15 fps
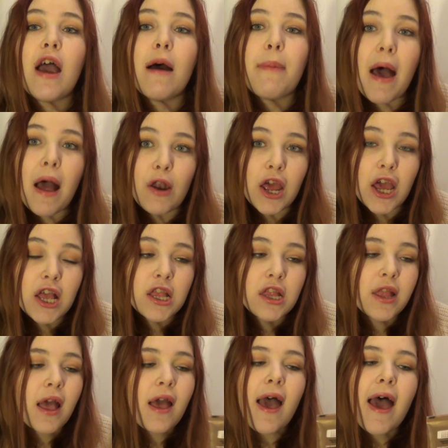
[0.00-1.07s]
Paris
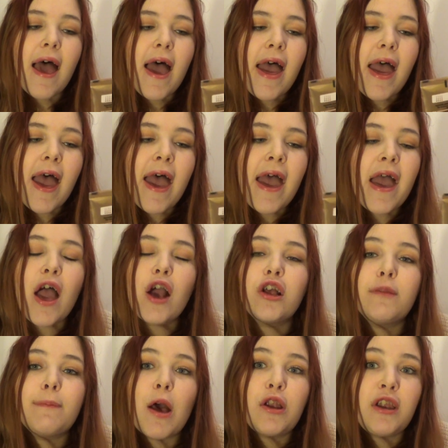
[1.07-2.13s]
Hair
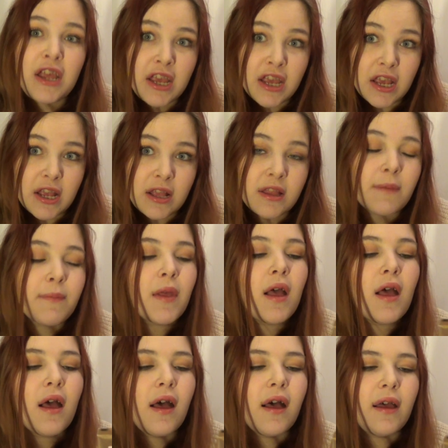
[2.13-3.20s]
Expertise.
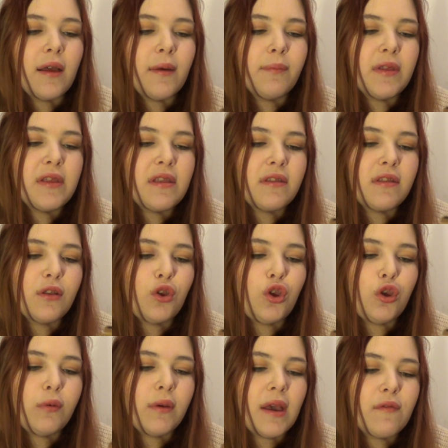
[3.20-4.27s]
This is the
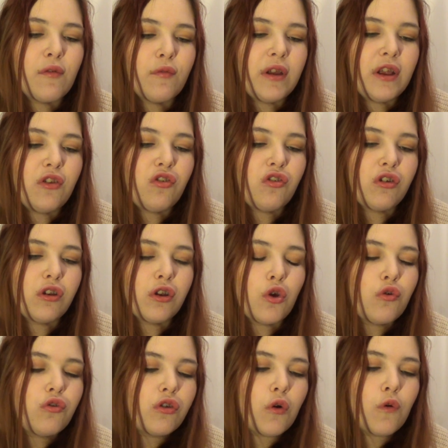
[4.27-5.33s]
new Ever Rich
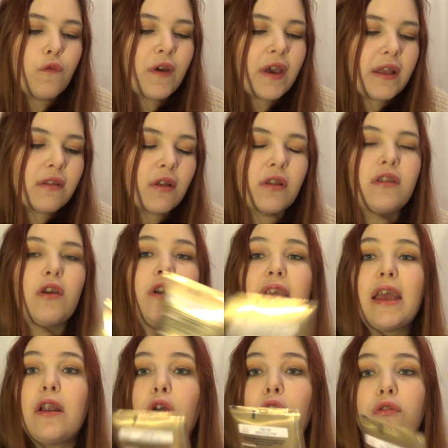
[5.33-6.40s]
No Sulfates. Obviously, I
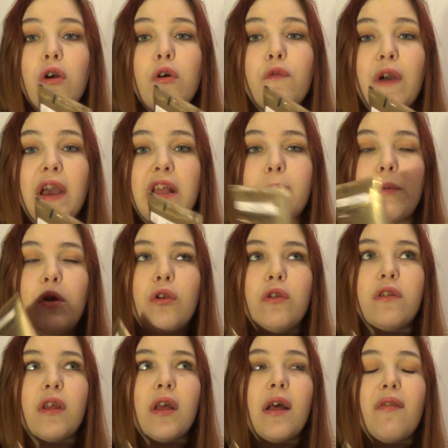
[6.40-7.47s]
get no sulfates
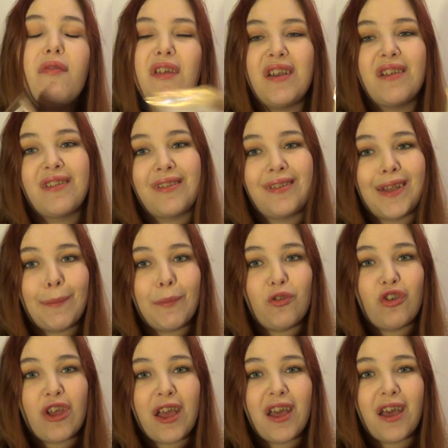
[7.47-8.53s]
because wind doesn't
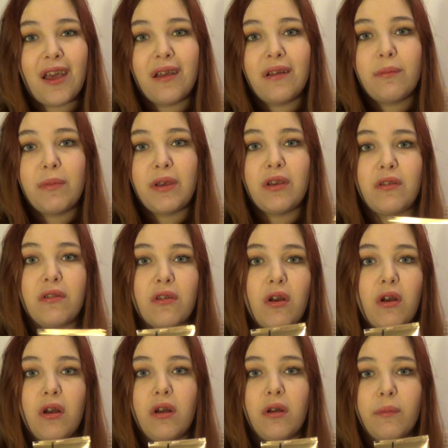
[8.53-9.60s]
damage your hair. Because
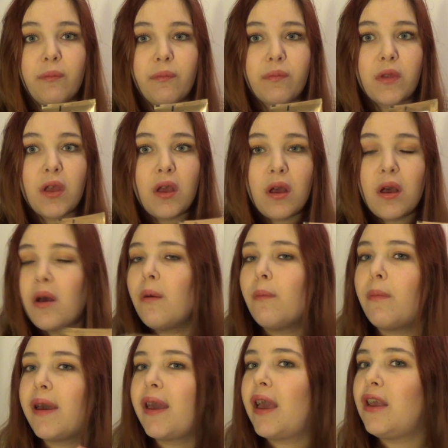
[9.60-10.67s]

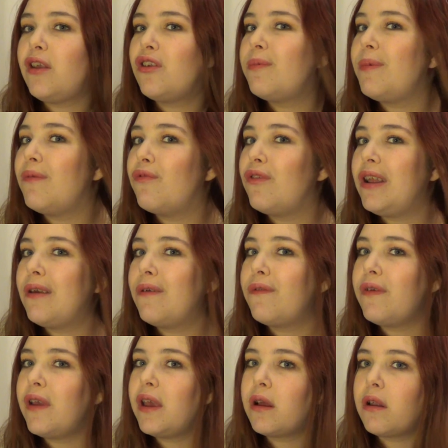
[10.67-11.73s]
my hair used to be really
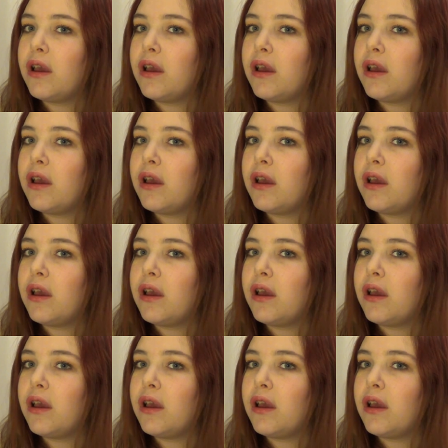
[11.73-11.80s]
thick.